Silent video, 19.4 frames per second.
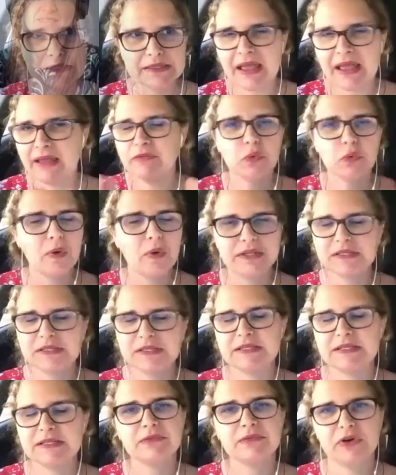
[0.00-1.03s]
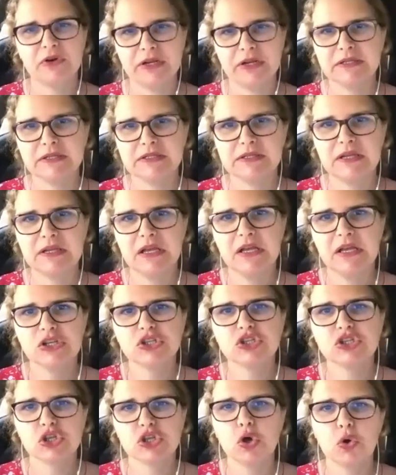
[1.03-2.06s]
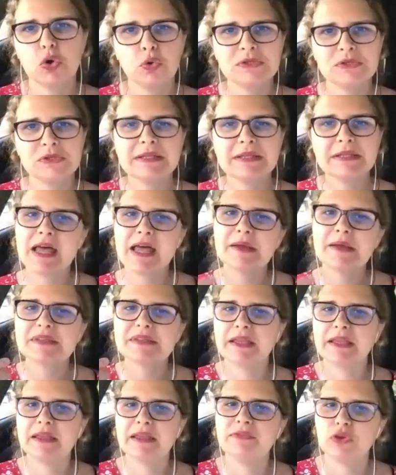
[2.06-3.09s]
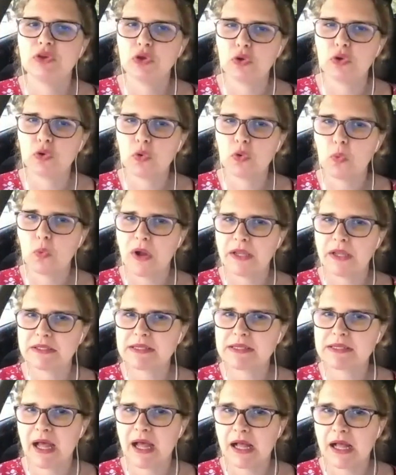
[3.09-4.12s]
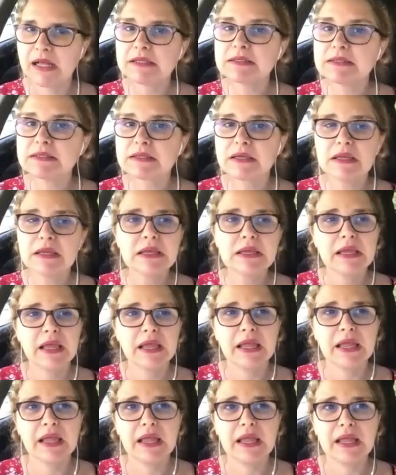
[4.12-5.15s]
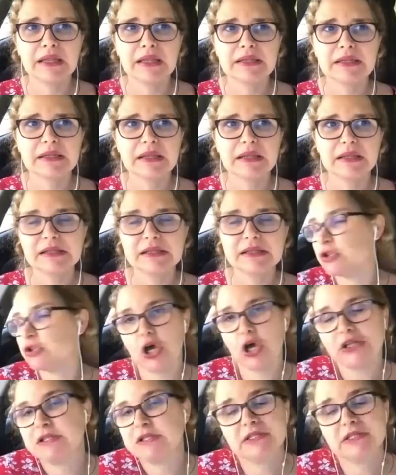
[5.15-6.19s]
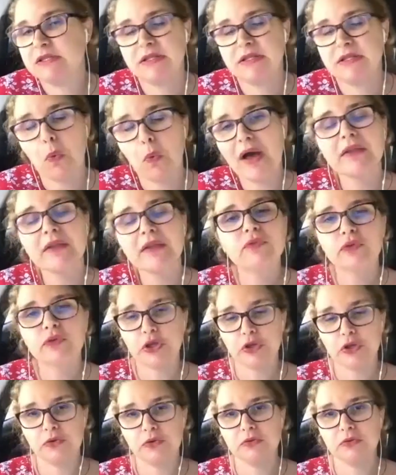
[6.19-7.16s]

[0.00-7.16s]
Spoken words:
Everyone is different. So sometimes I give you one task and it's not the one for you.